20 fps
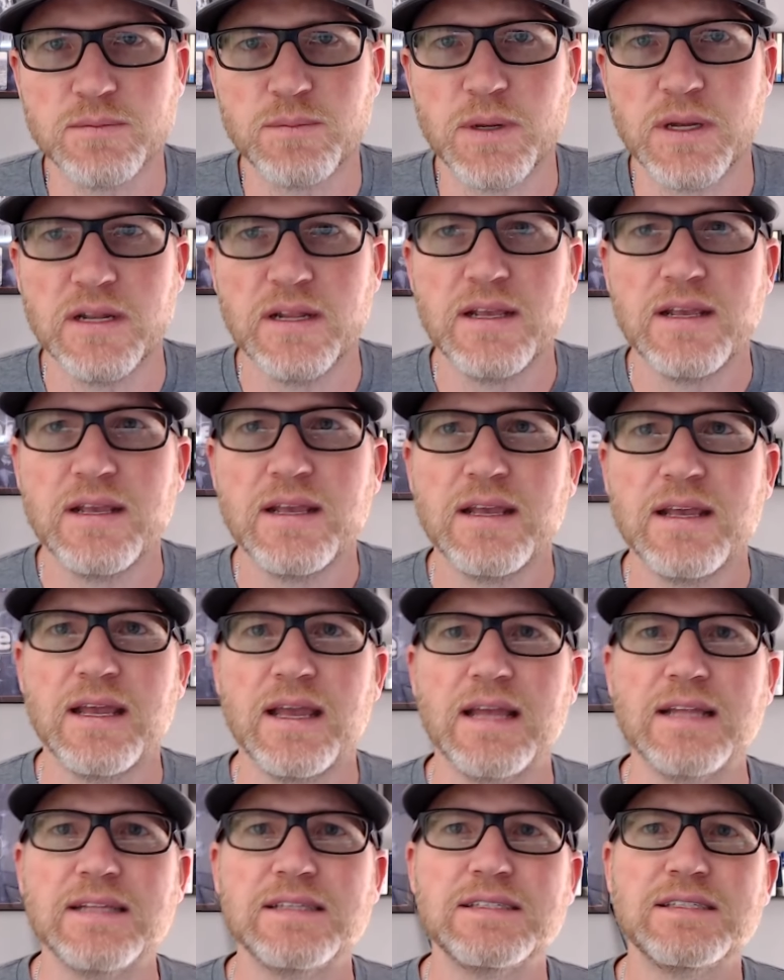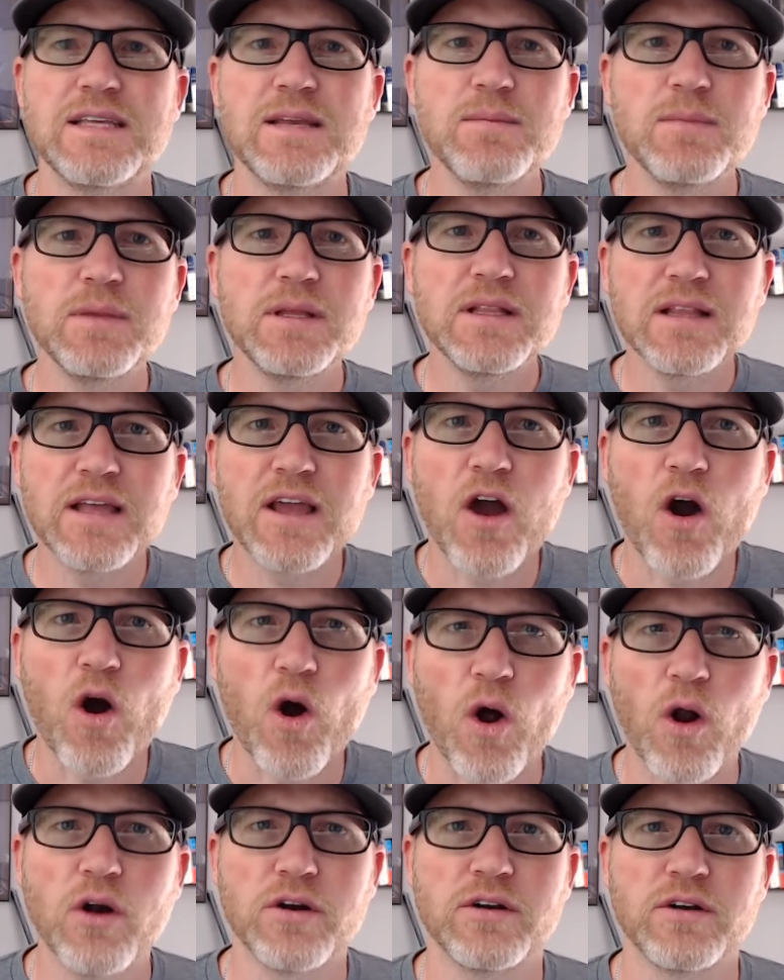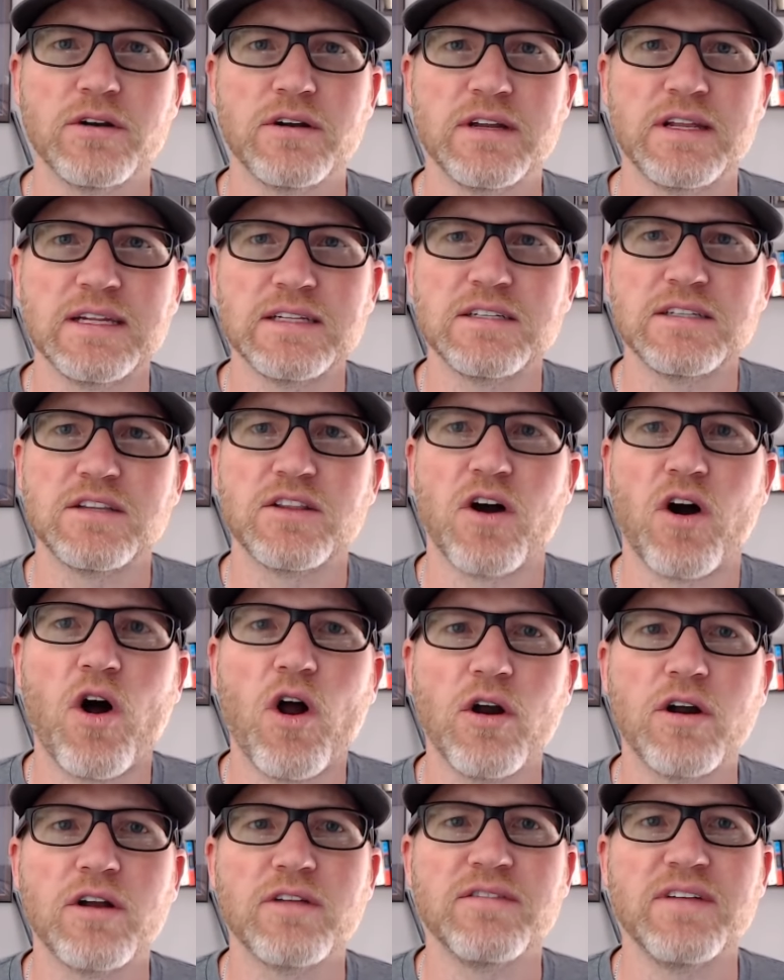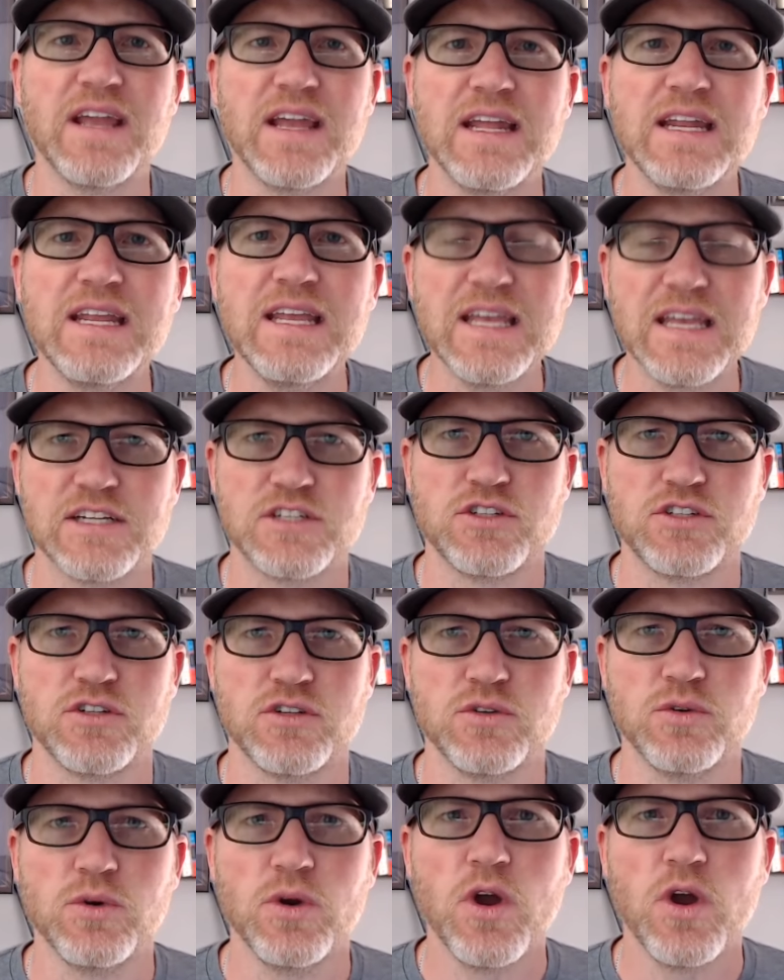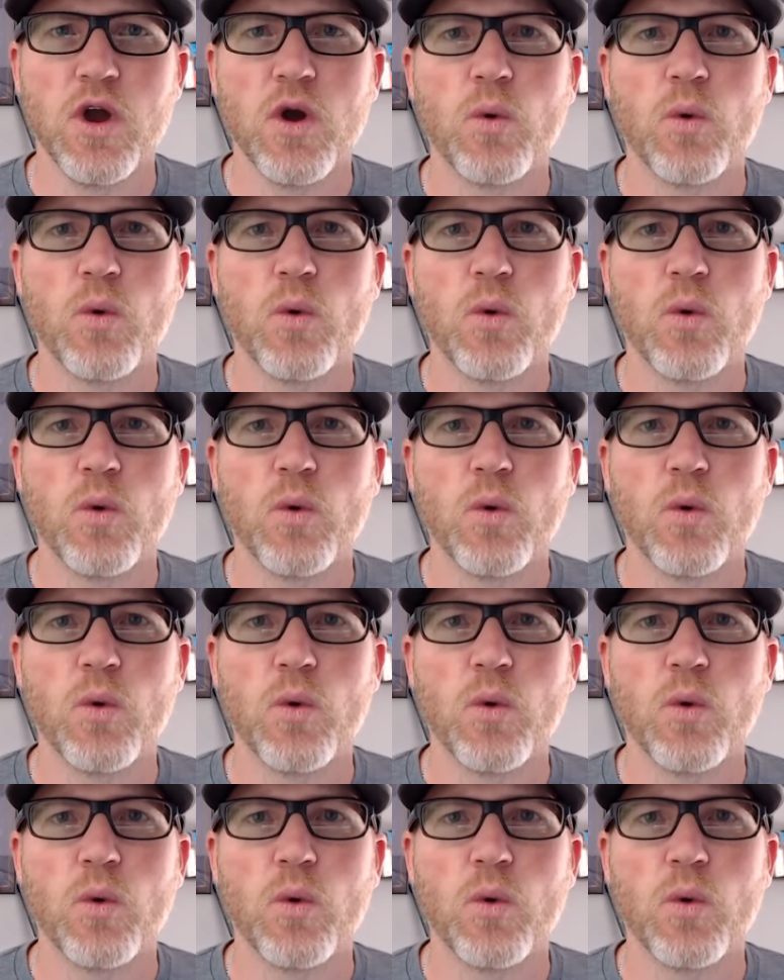But It's seemingly harder to get to the heart of any issue